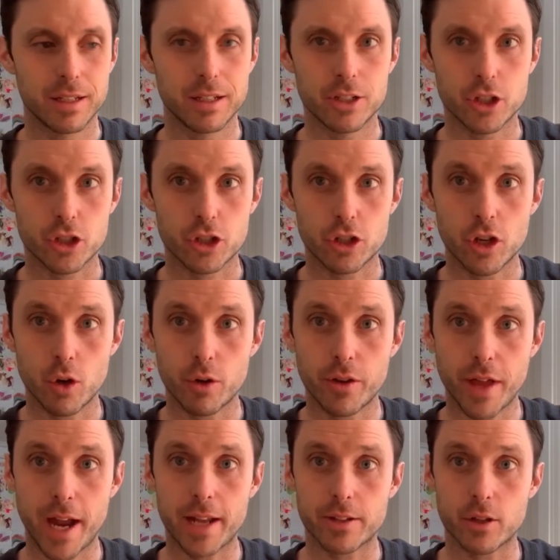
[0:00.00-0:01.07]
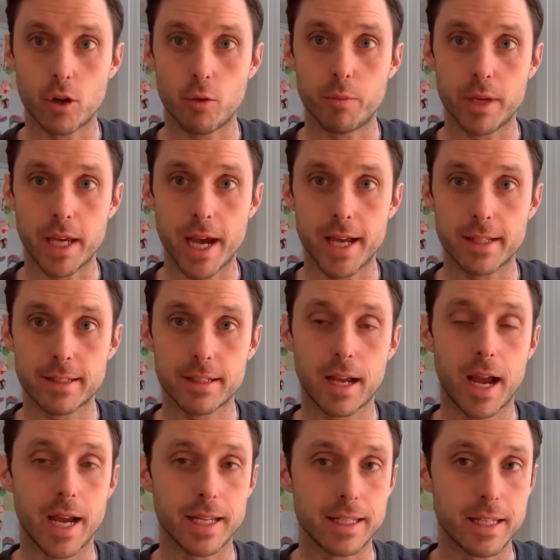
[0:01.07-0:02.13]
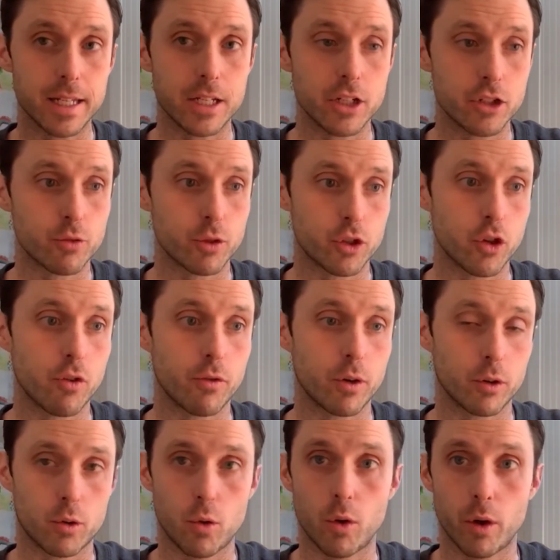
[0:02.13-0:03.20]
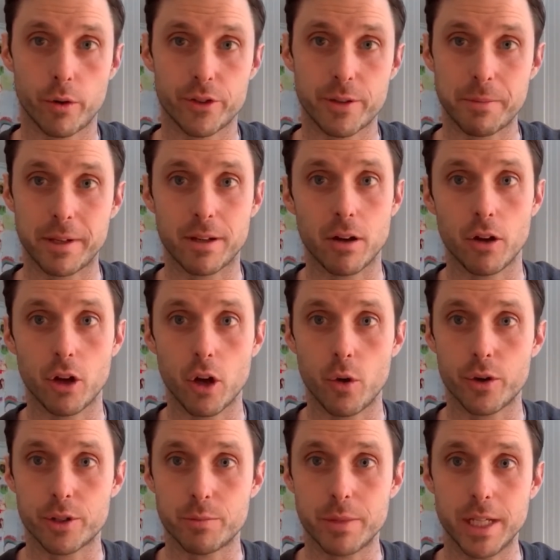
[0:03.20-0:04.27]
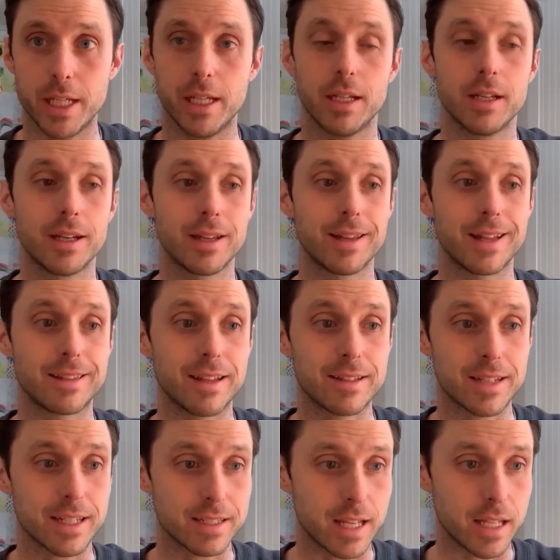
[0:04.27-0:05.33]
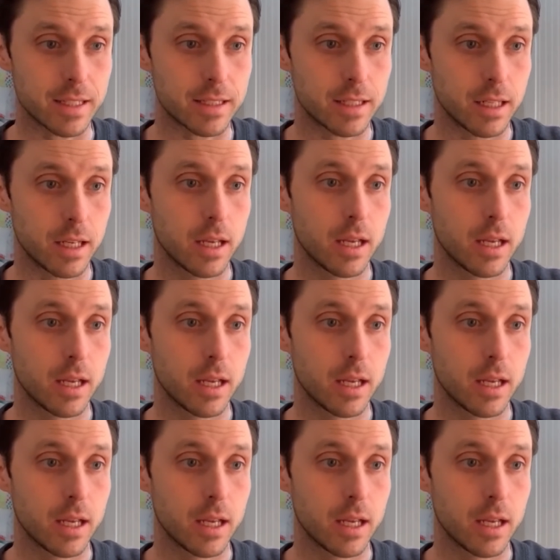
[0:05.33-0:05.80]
Just know that that is OBS. I didn't switch over and record with something called OSB. It doesn't exist.